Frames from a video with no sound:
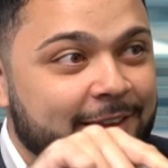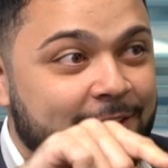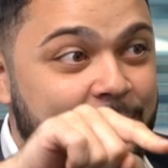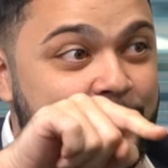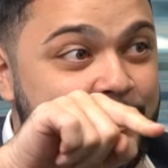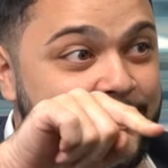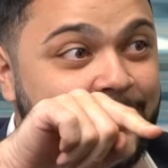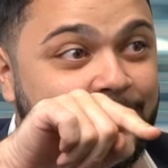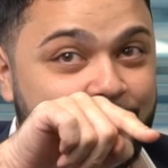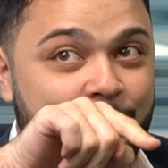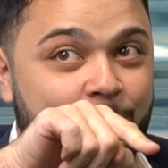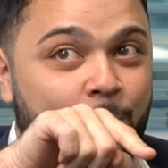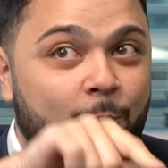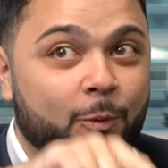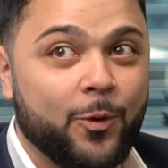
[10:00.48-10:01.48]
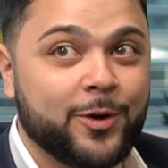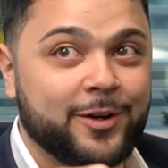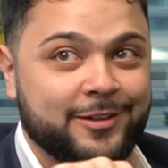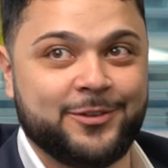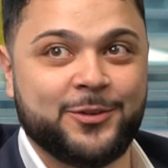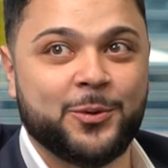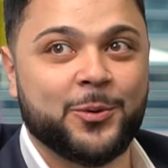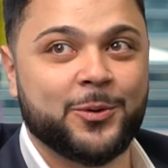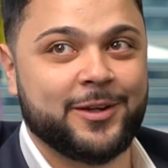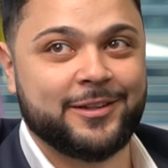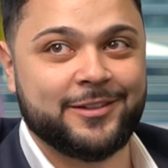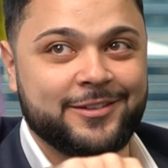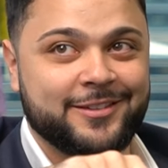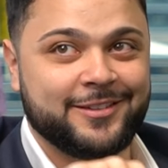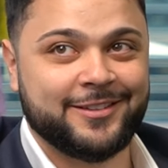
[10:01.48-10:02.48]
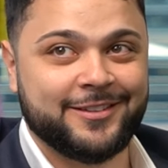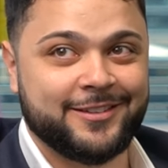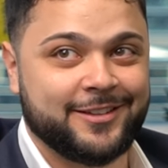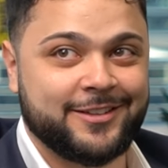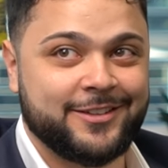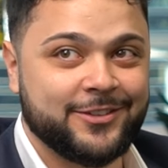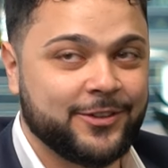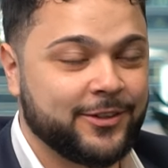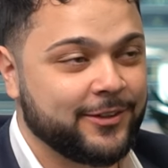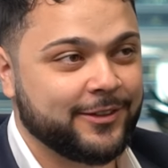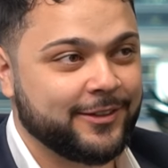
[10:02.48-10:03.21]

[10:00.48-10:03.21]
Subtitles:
that you can still walk and talk and like you're not